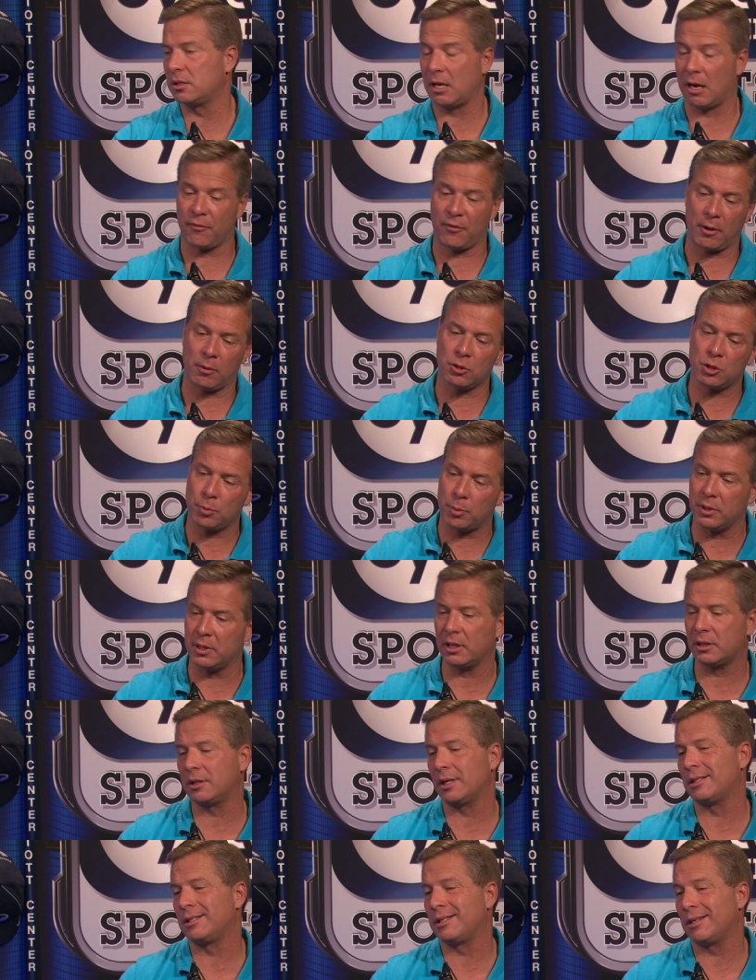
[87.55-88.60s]
Now, if I were to
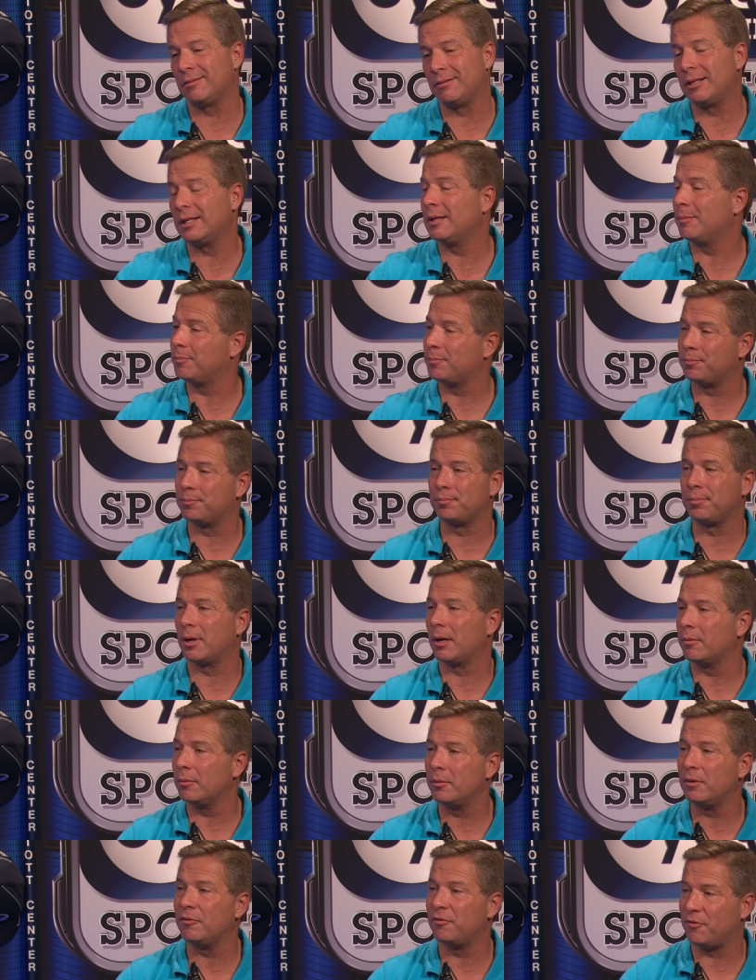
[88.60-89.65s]
predict, I'd say, well, they
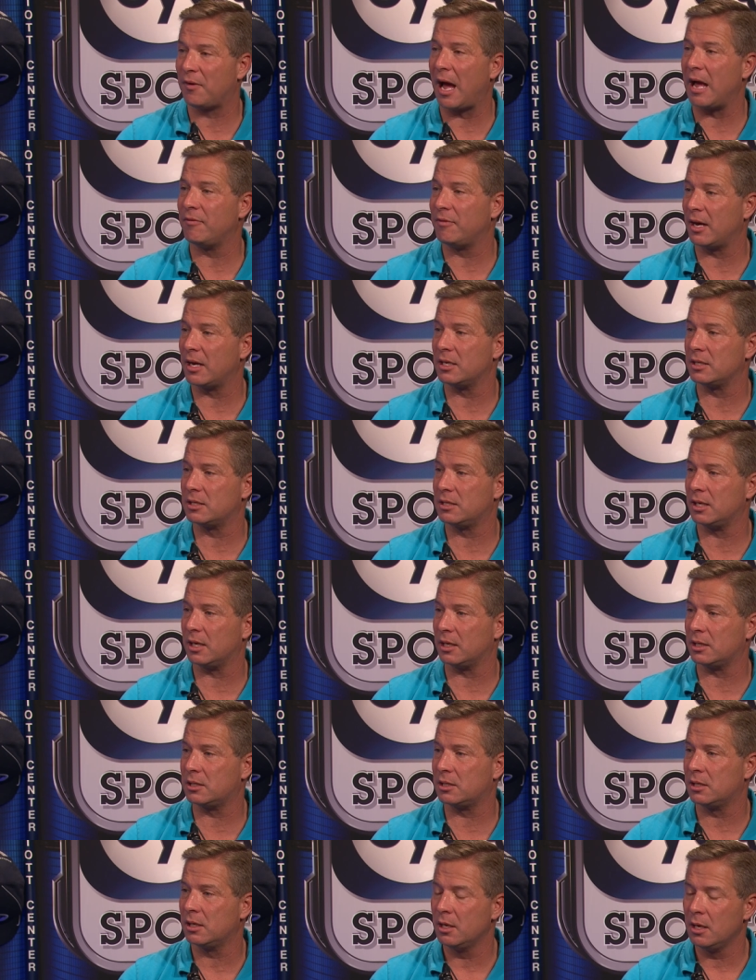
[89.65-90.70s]
probably win five out of
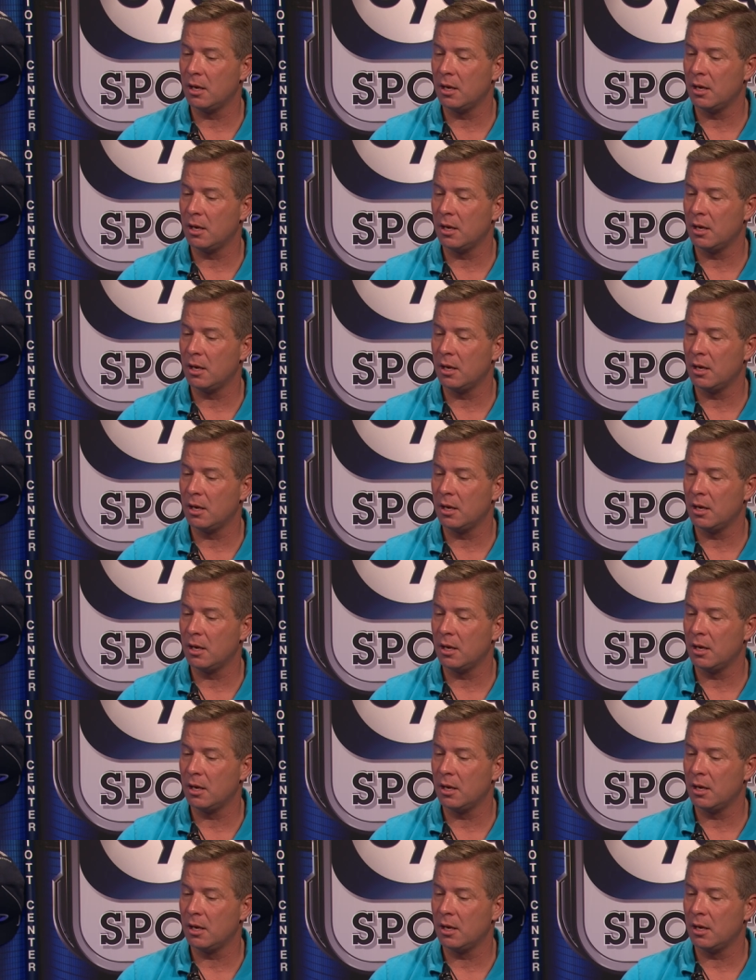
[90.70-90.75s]
six.